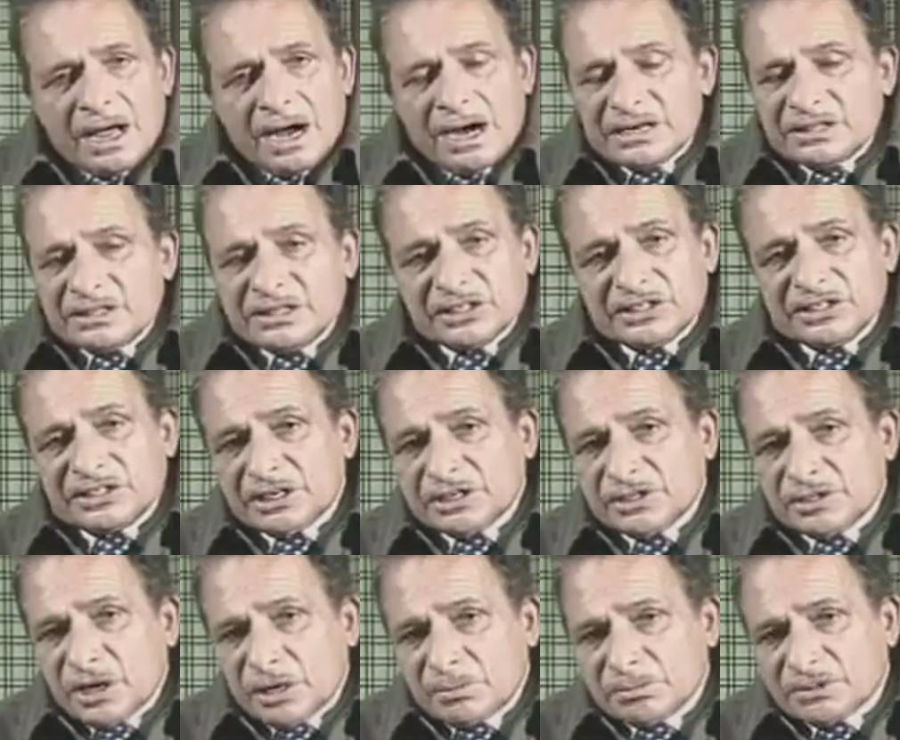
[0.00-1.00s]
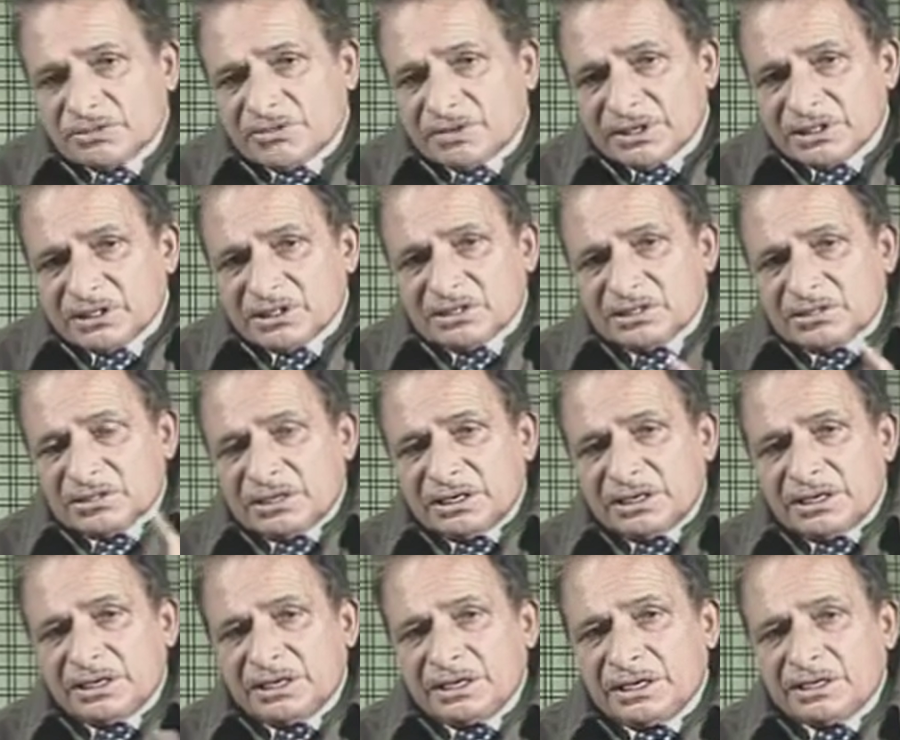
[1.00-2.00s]
And these set norms, once
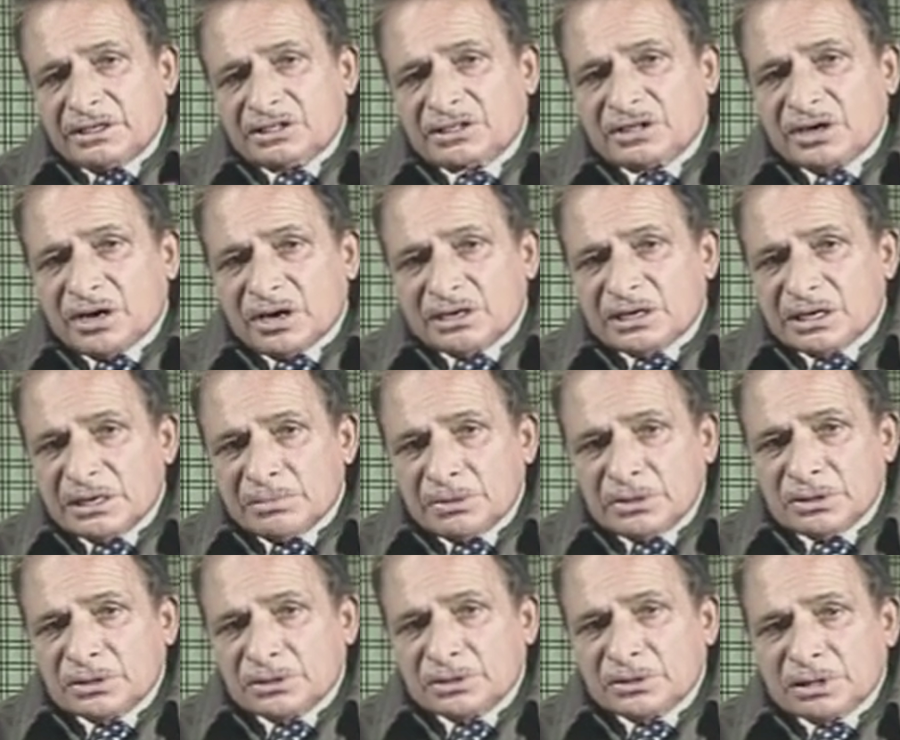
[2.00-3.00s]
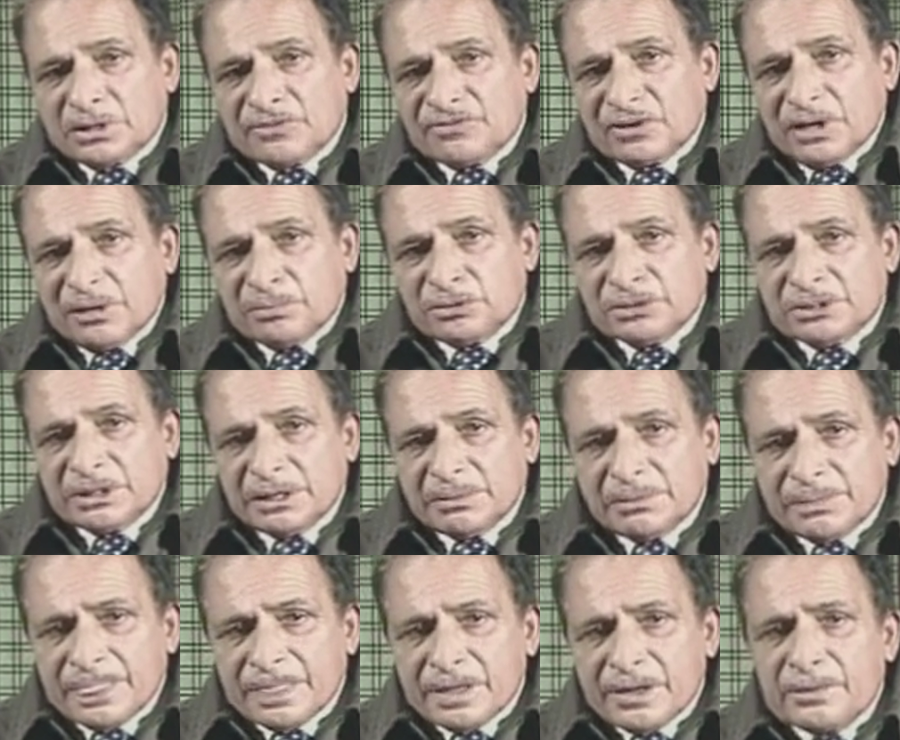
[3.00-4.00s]
he is not able to conform to them,
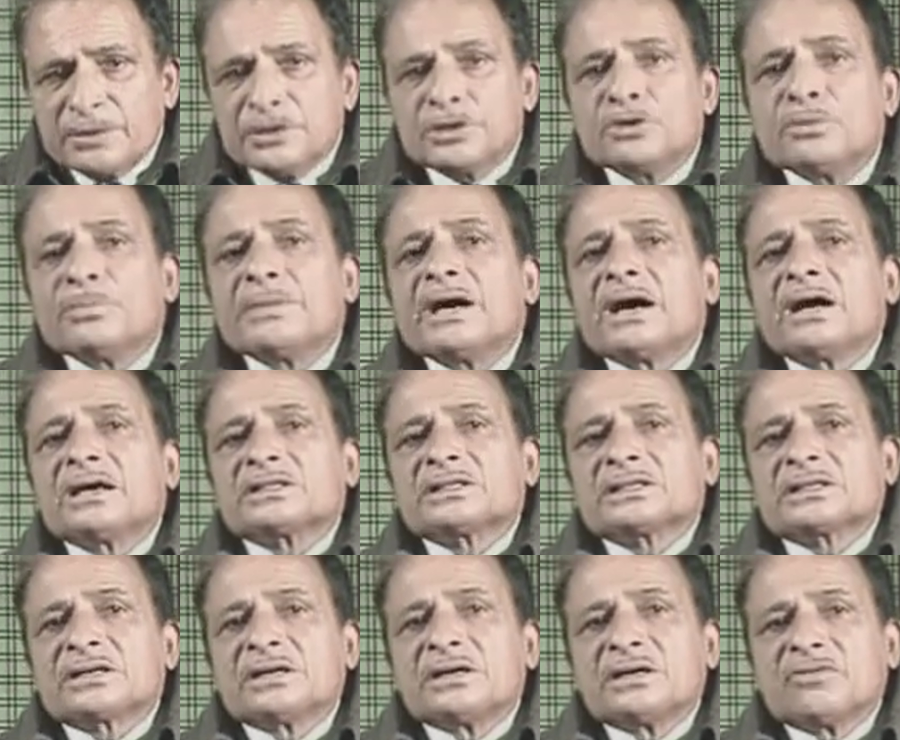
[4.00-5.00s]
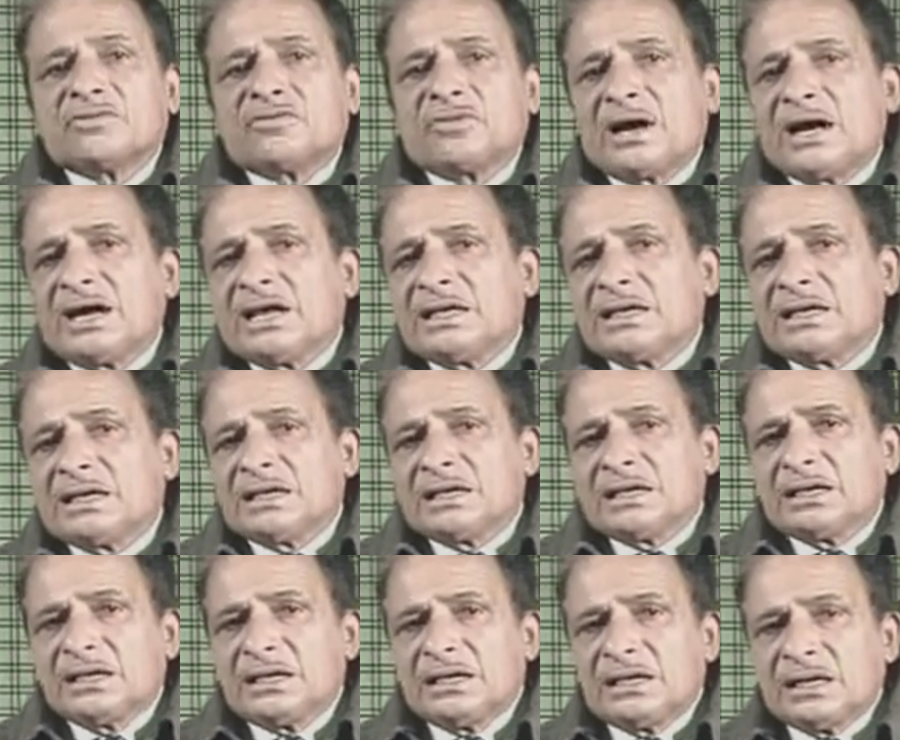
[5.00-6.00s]
you may ask why
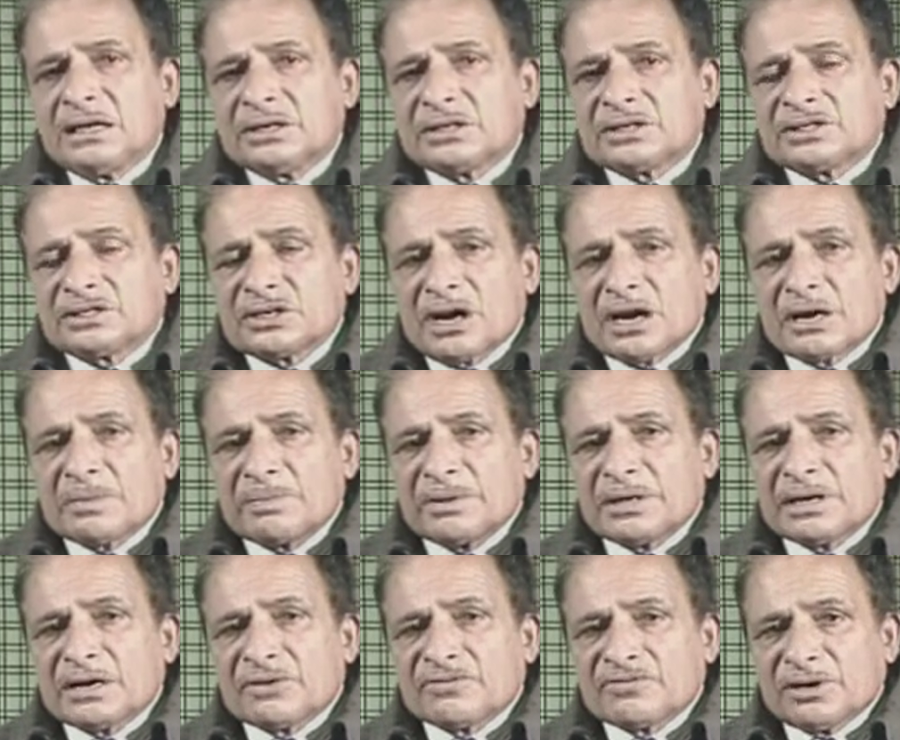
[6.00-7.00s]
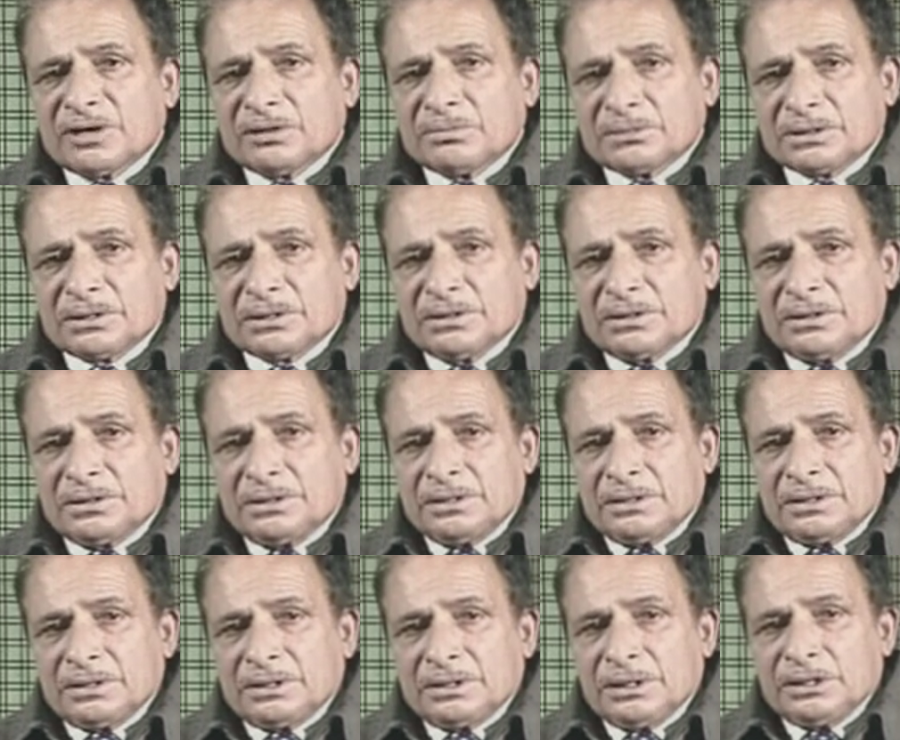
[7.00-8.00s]
it is not being conformed.
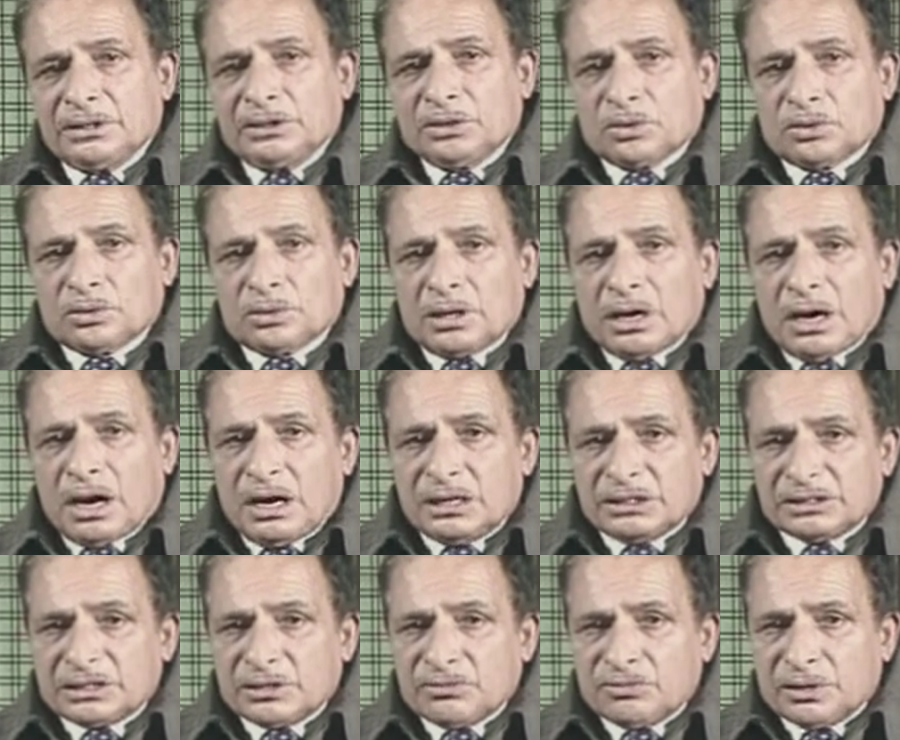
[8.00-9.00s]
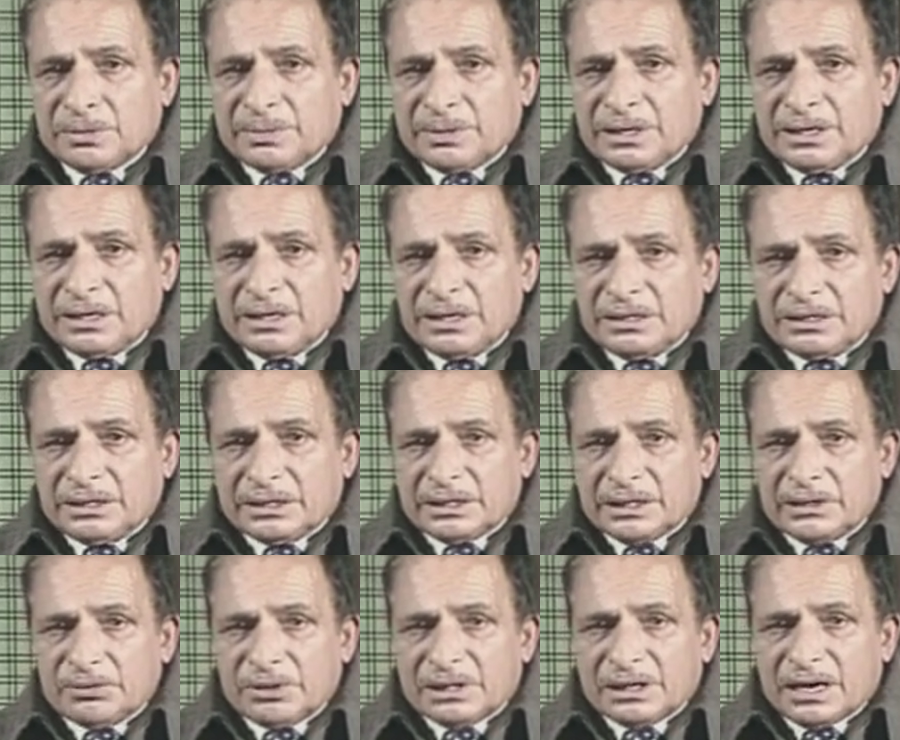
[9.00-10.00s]
The answer would be that
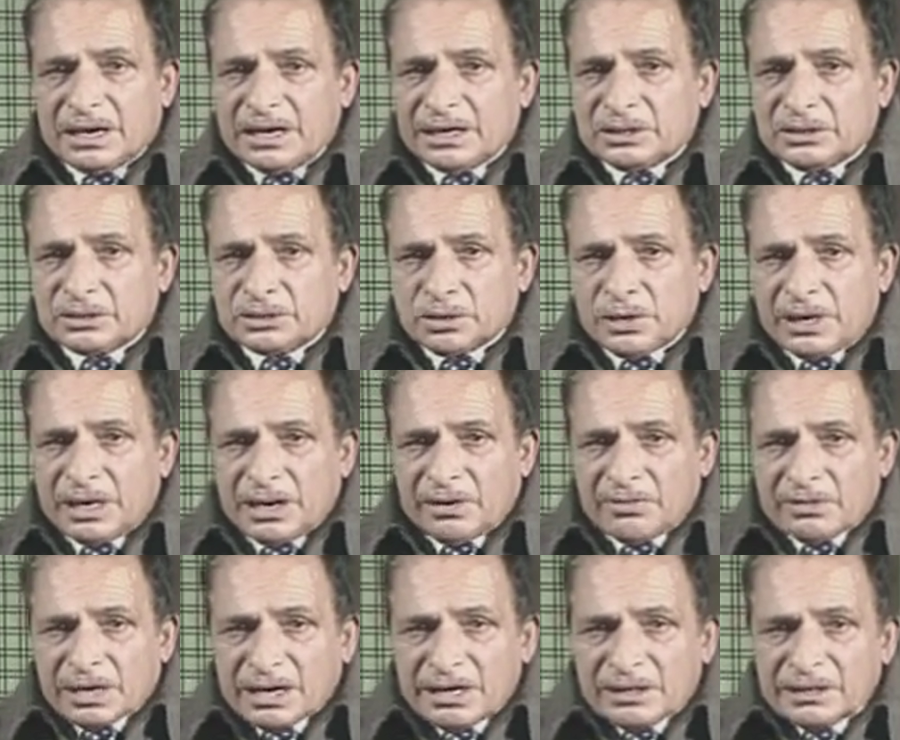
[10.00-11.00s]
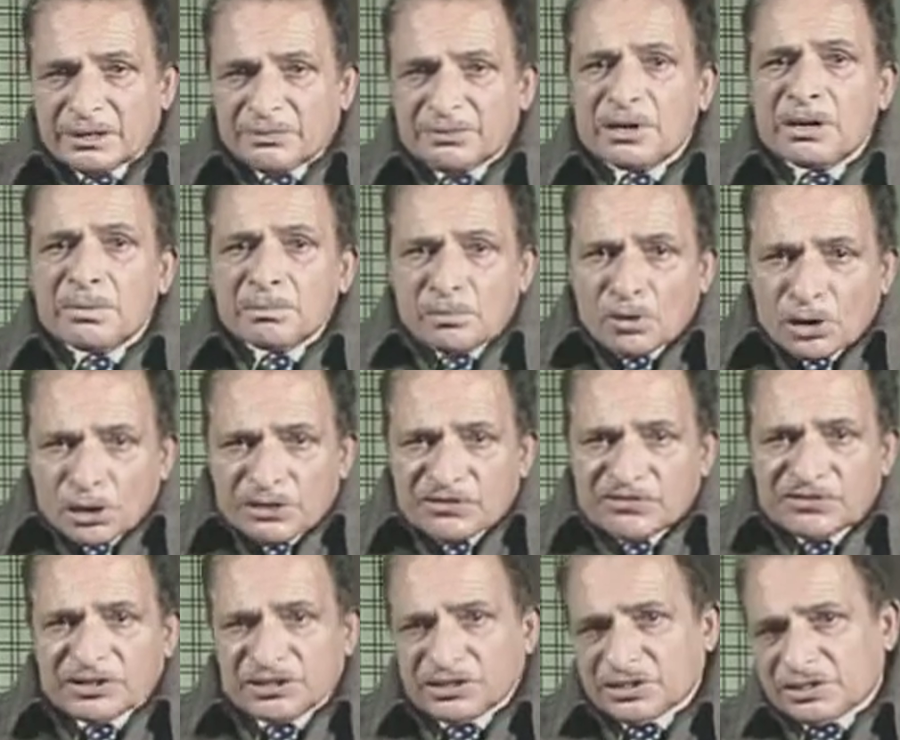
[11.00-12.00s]
he would like to have kind of
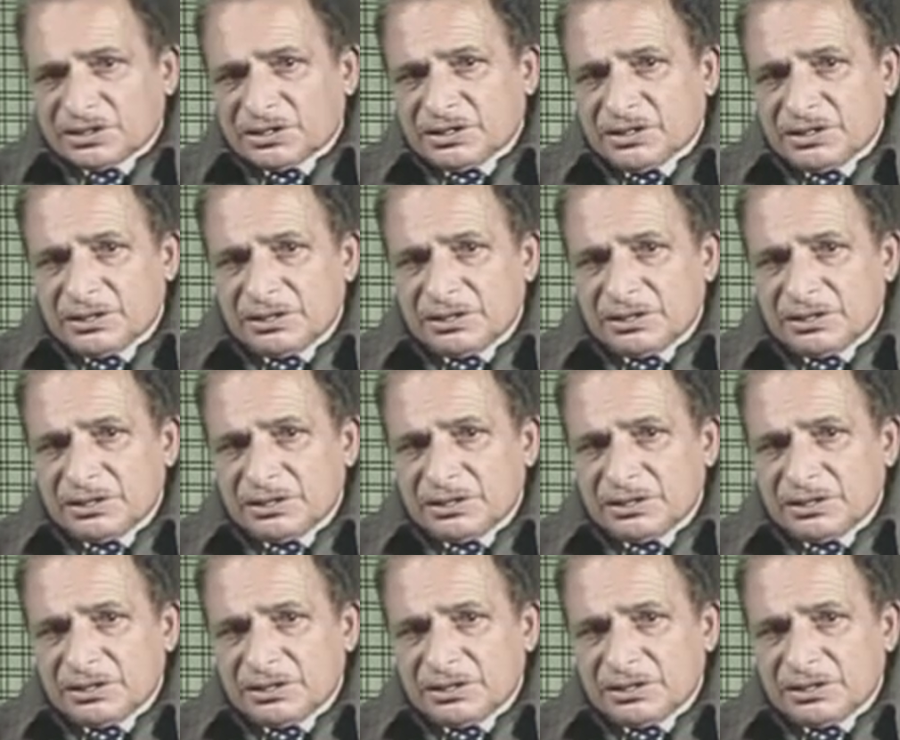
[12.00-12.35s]
modification.